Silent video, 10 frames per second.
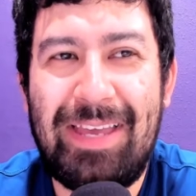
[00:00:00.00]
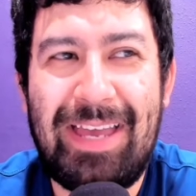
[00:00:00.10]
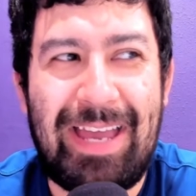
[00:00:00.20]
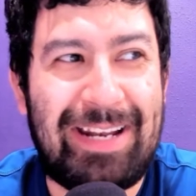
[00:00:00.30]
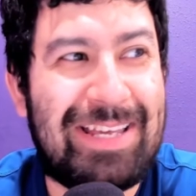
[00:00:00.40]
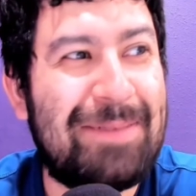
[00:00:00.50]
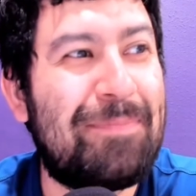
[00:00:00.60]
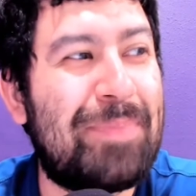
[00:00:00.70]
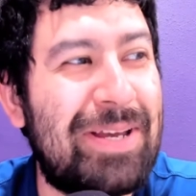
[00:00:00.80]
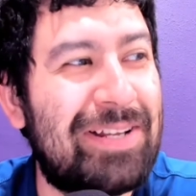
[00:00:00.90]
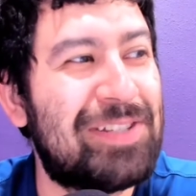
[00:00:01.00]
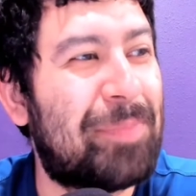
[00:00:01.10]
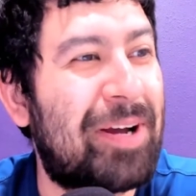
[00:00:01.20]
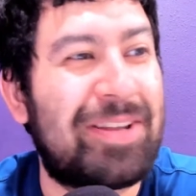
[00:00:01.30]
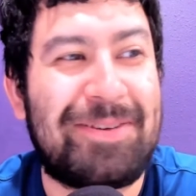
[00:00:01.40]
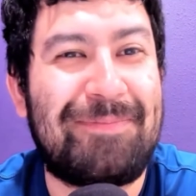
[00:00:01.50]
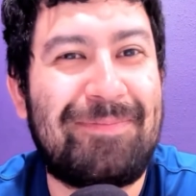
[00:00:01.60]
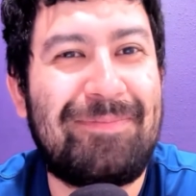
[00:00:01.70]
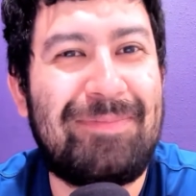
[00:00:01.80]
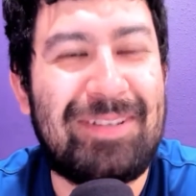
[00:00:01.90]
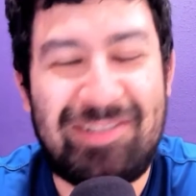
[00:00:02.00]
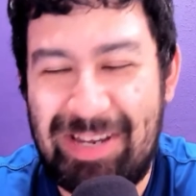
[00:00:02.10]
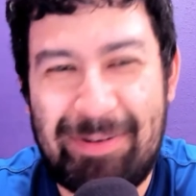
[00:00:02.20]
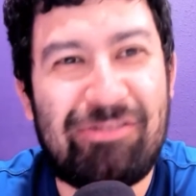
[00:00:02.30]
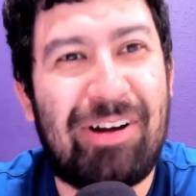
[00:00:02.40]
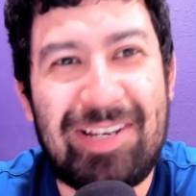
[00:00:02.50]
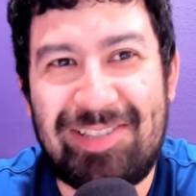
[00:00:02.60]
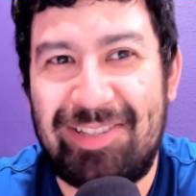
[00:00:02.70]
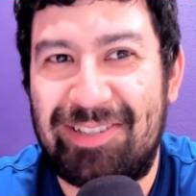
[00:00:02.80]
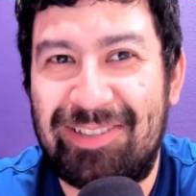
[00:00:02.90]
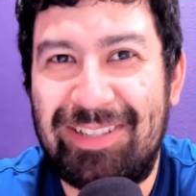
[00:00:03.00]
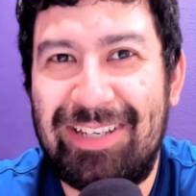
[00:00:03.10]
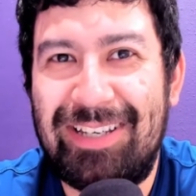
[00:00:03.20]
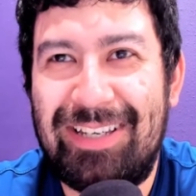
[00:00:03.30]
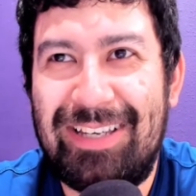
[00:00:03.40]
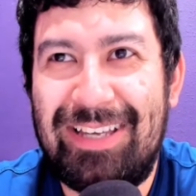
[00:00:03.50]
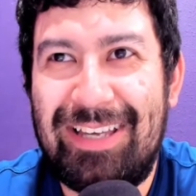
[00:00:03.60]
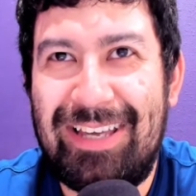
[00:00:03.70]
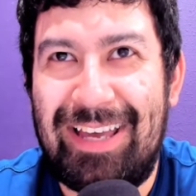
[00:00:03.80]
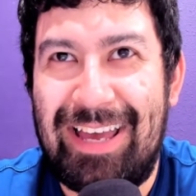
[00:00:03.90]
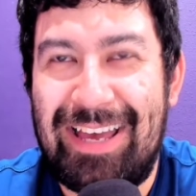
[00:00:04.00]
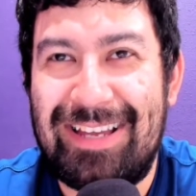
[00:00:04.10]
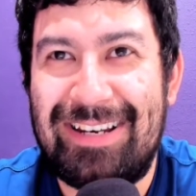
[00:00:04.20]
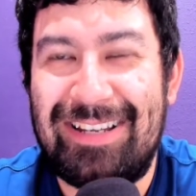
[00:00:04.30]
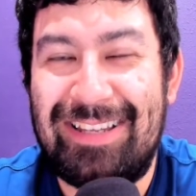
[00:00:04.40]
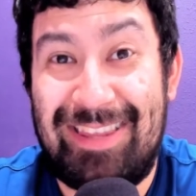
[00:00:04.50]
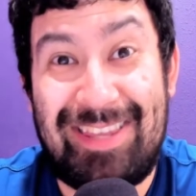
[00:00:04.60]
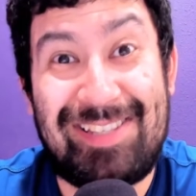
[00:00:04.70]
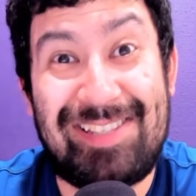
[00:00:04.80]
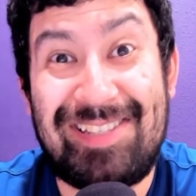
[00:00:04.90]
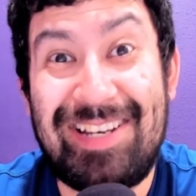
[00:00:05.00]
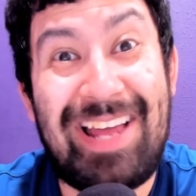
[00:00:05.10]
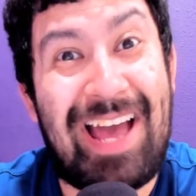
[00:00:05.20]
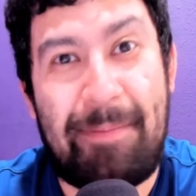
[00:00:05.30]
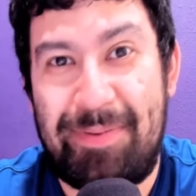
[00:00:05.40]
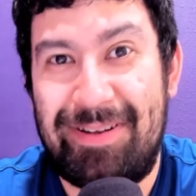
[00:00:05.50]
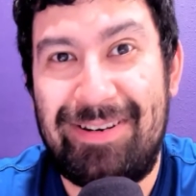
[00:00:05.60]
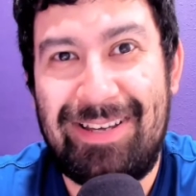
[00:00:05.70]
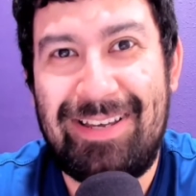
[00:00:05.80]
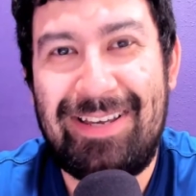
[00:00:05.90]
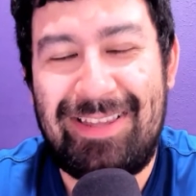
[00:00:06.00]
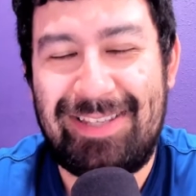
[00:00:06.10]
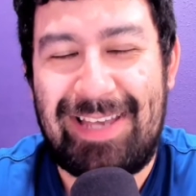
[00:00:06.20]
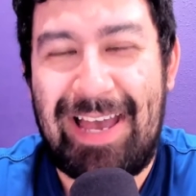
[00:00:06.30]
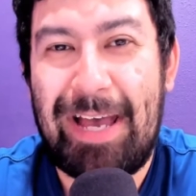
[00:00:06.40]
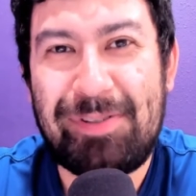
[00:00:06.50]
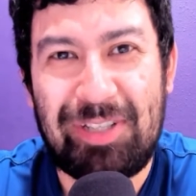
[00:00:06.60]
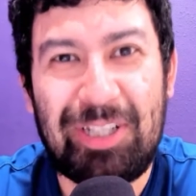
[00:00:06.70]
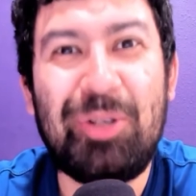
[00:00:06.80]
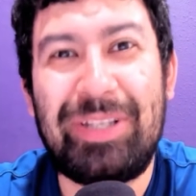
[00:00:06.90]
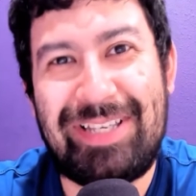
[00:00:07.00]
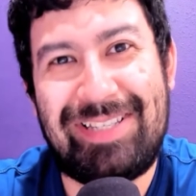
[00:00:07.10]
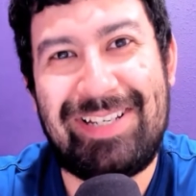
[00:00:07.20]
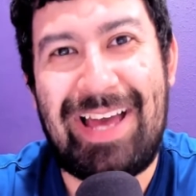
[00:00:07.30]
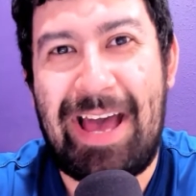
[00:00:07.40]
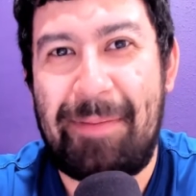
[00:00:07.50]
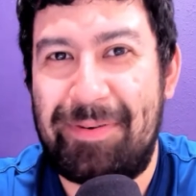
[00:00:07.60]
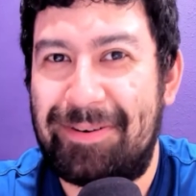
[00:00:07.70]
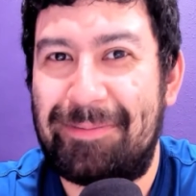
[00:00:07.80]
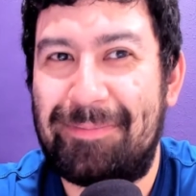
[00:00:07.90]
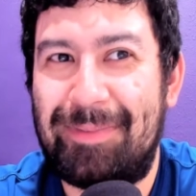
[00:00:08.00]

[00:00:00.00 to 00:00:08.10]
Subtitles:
And he beat his buddy, Jamie Drysdale. And this did happen. This absolutely did happen.